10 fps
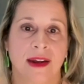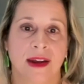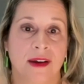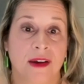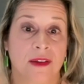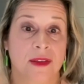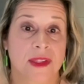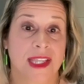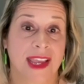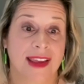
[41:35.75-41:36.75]
uh,
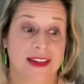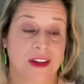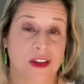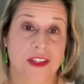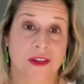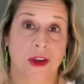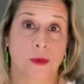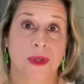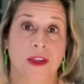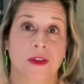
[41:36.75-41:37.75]
and also
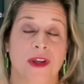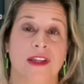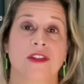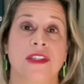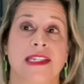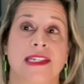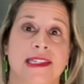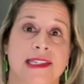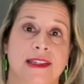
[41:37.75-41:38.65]
helping other agencies.